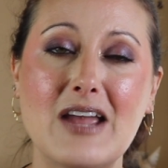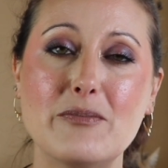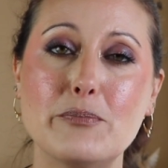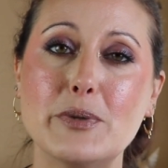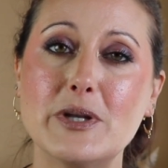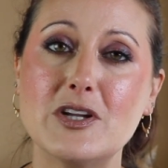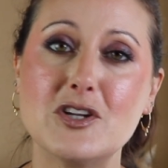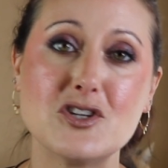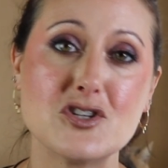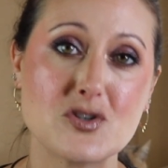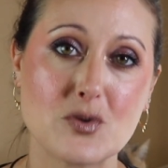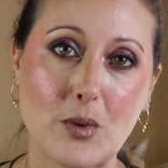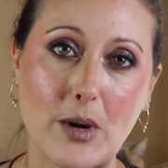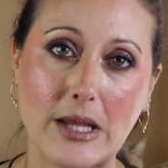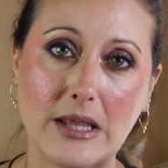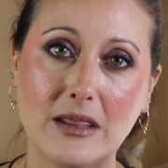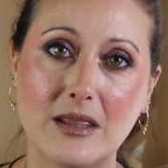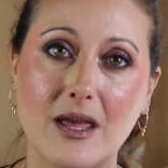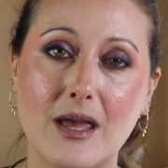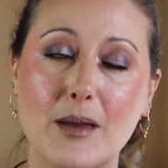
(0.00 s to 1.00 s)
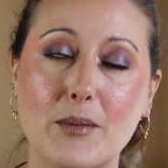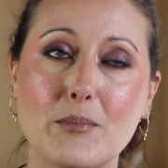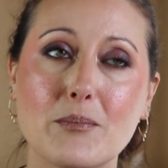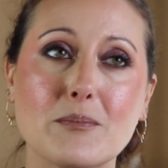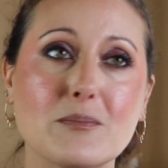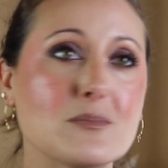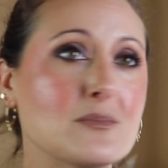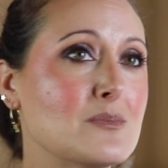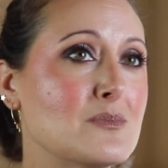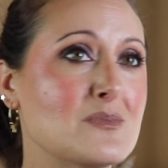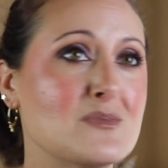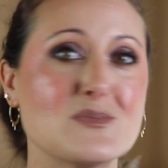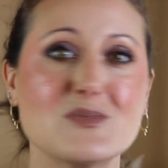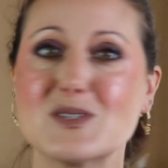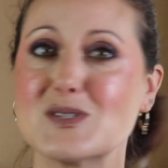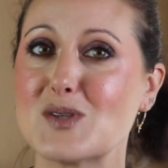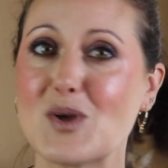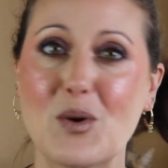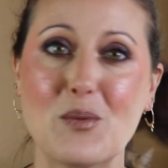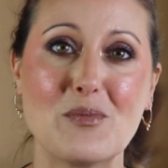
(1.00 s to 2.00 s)
I've been enjoying them
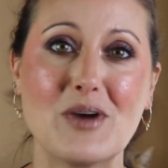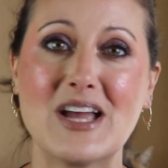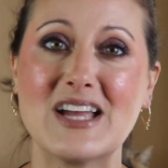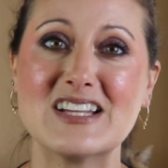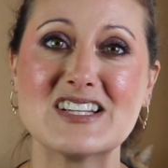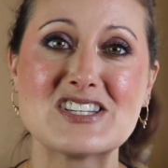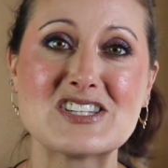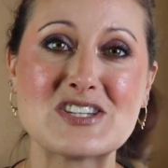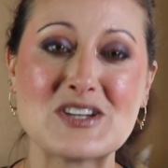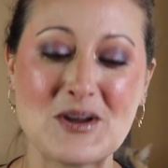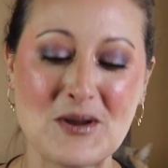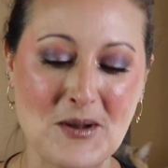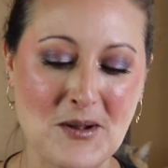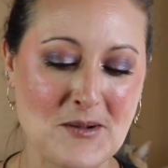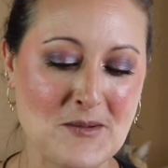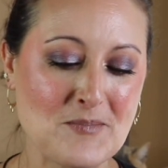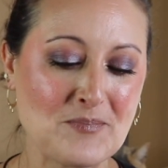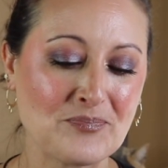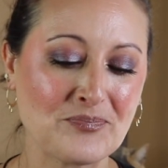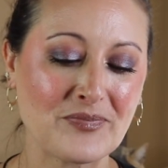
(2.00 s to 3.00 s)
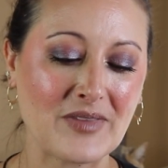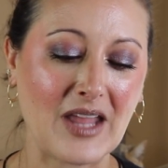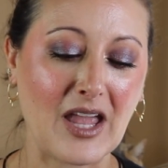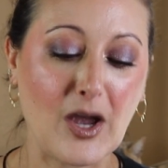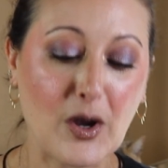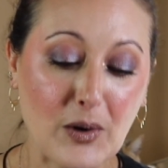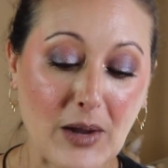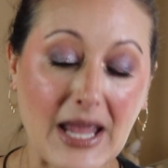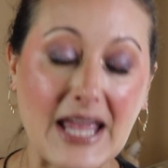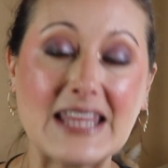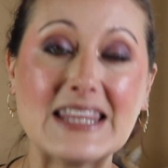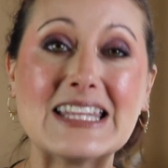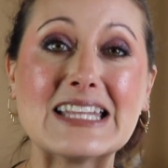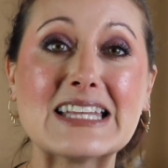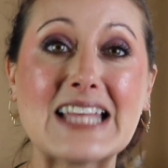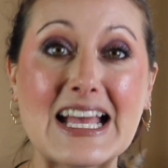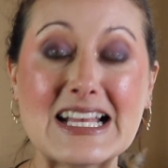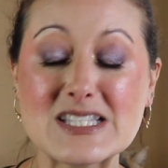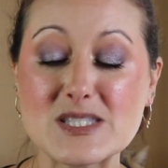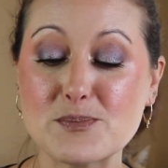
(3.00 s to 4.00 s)
so much. Okay, and then
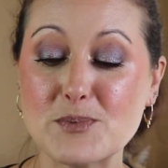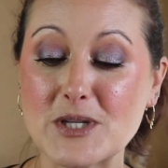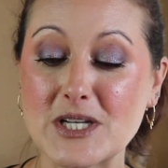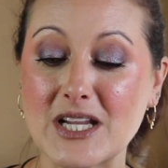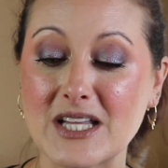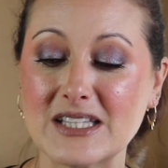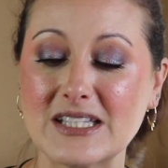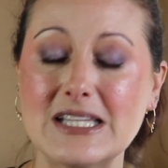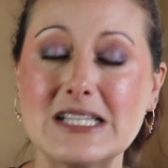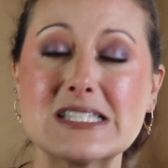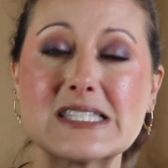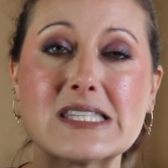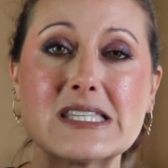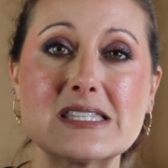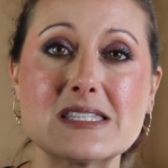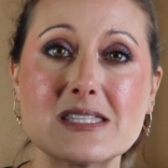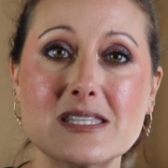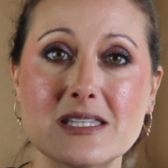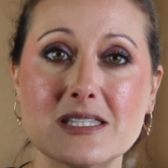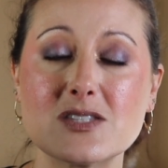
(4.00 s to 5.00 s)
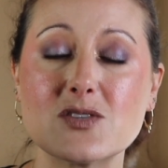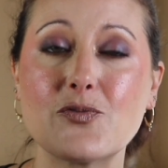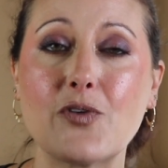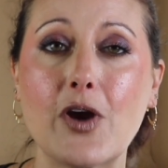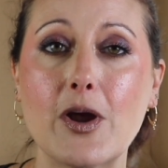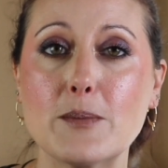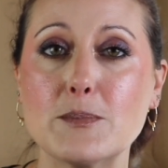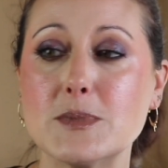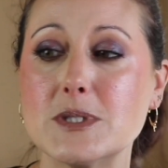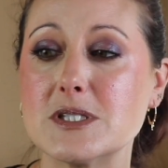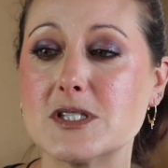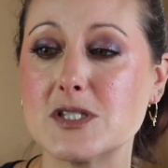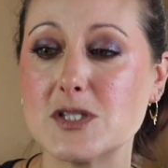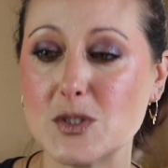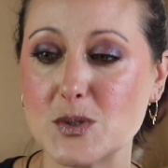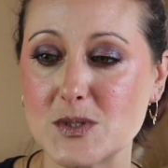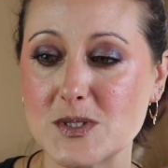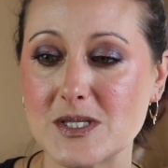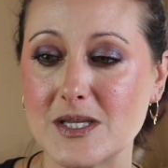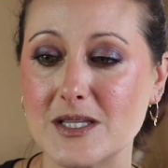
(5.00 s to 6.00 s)
last but not least, this is from
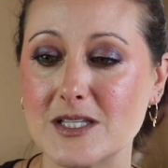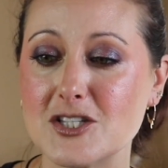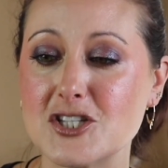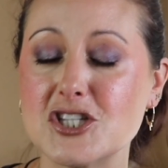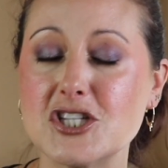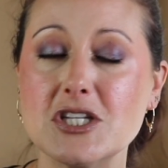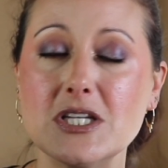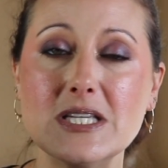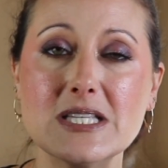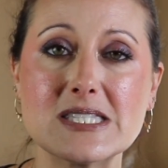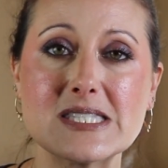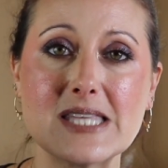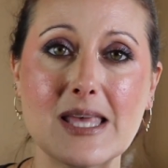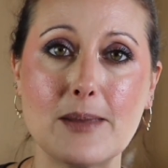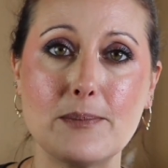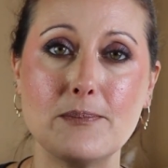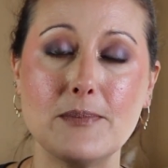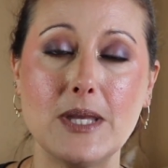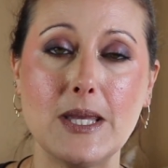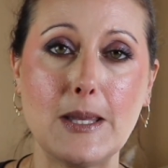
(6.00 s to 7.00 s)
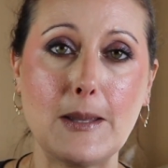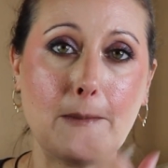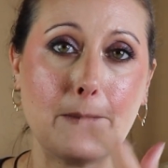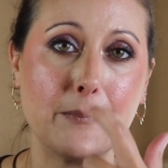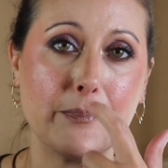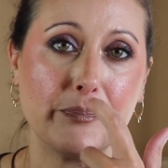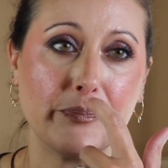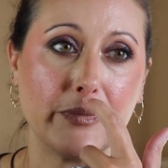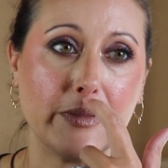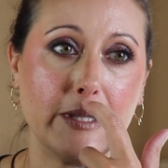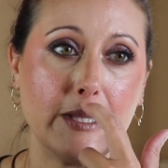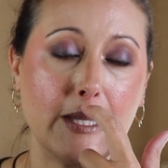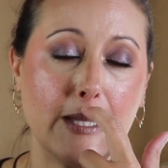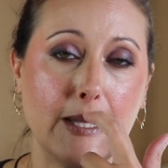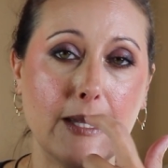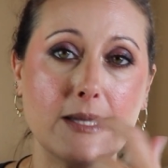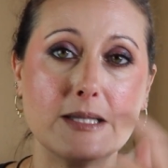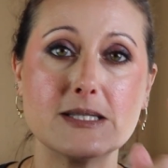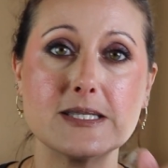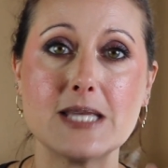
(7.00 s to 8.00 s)
Susan. She sent me
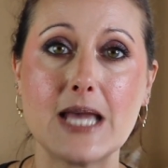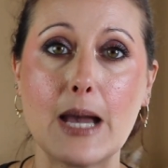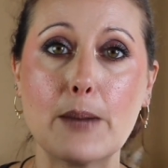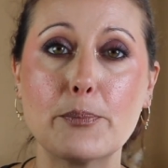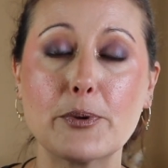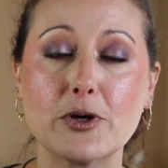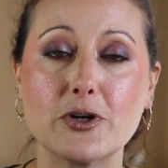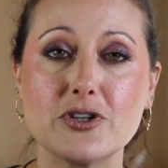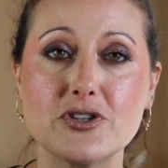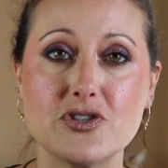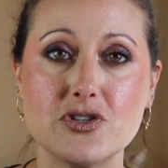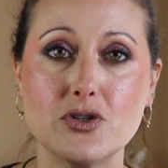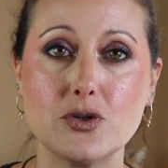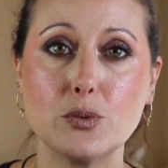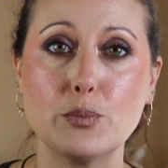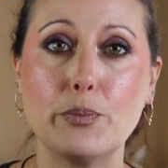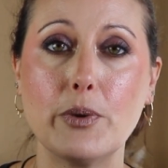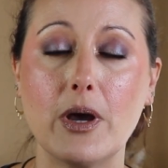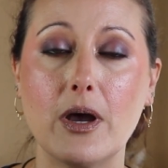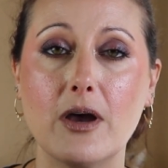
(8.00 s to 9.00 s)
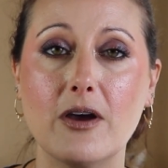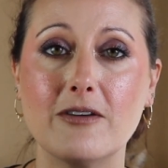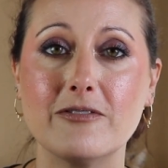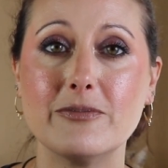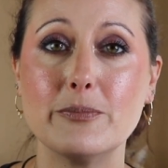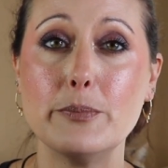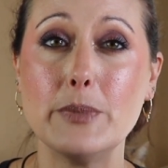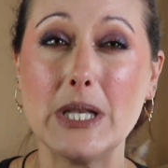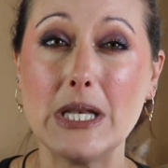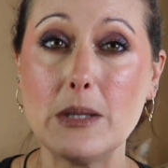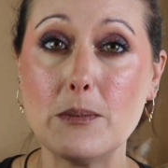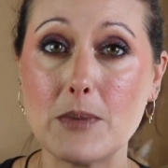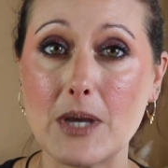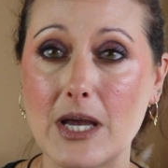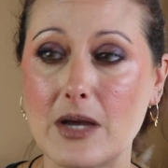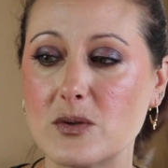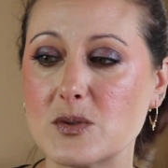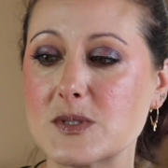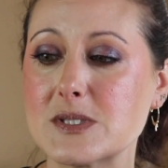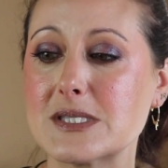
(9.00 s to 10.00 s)
the Dapper dupe of Minnie
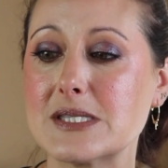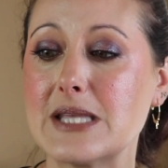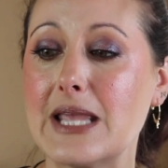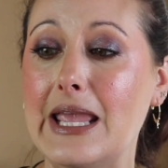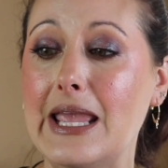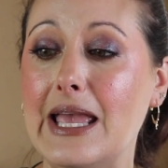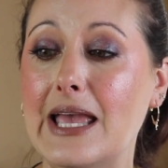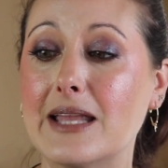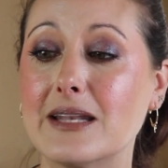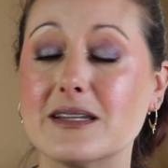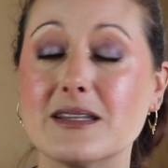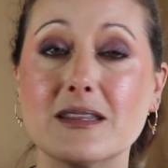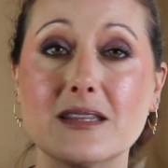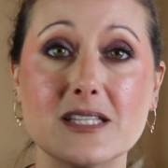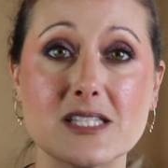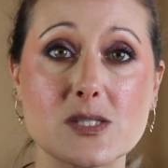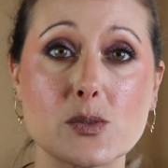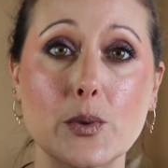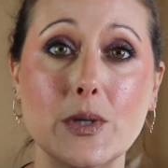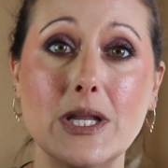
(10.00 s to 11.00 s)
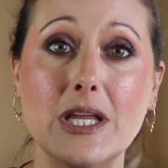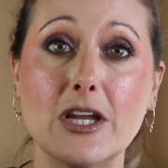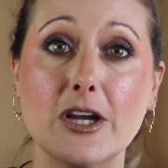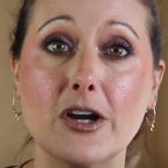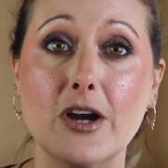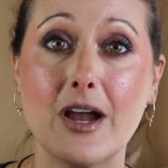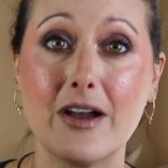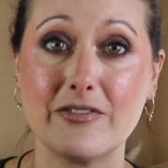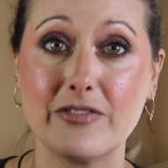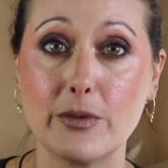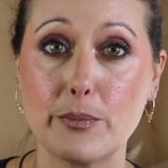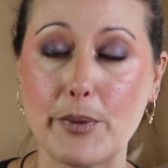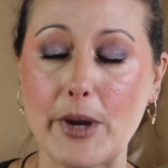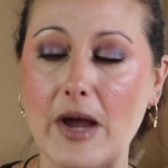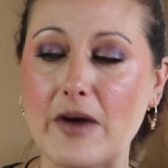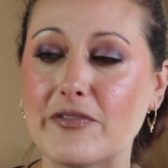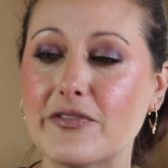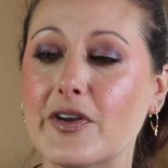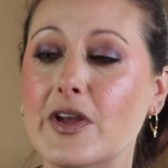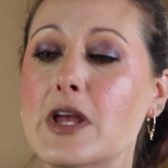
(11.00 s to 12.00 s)
Mouse and this one here, Hufflepuff.